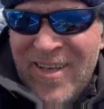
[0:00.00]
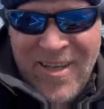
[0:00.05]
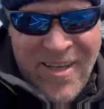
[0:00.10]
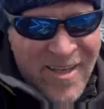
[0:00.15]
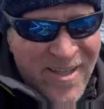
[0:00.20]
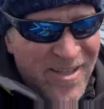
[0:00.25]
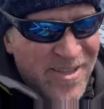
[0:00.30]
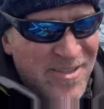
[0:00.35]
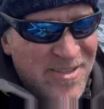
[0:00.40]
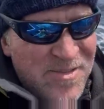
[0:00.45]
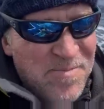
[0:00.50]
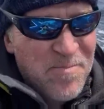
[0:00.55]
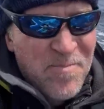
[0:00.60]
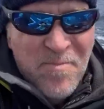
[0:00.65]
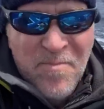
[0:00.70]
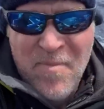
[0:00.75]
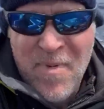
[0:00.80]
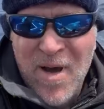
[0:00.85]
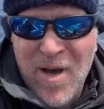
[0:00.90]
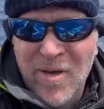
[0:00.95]
There's
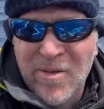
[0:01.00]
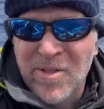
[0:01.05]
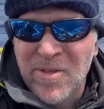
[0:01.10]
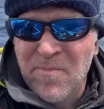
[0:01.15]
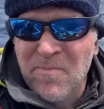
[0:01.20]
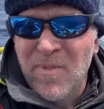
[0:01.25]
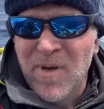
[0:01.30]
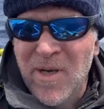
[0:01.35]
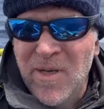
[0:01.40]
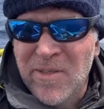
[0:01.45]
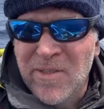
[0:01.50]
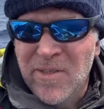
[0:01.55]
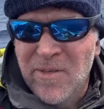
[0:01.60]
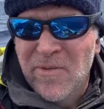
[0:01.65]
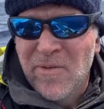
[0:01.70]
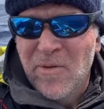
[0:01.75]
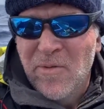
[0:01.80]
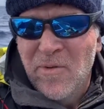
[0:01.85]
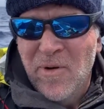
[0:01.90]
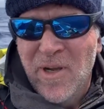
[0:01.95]
miles and miles of
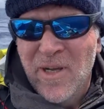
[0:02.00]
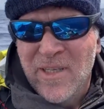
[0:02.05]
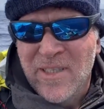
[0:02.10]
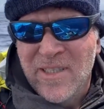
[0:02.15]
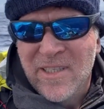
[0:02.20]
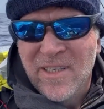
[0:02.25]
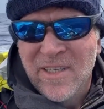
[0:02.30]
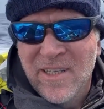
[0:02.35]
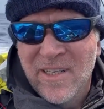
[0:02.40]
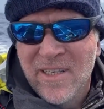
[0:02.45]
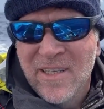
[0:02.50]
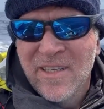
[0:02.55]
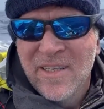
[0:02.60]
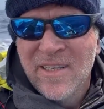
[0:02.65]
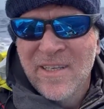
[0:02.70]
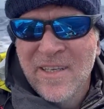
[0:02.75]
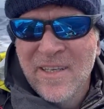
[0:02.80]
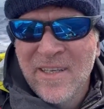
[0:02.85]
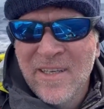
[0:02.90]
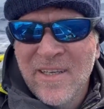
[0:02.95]
horizon,
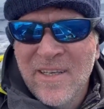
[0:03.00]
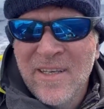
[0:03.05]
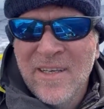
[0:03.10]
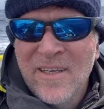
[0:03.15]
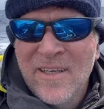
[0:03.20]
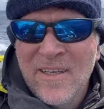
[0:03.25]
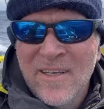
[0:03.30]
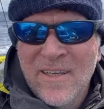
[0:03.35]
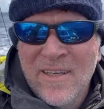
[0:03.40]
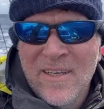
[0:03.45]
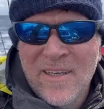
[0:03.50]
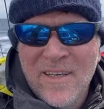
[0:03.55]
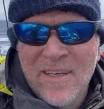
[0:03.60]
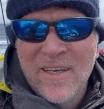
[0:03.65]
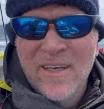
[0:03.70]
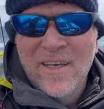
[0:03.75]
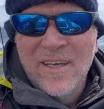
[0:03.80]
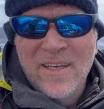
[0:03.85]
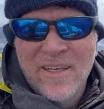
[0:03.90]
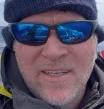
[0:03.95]

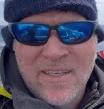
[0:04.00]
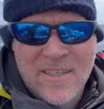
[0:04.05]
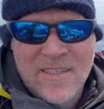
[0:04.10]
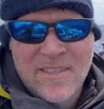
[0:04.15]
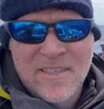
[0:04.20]
and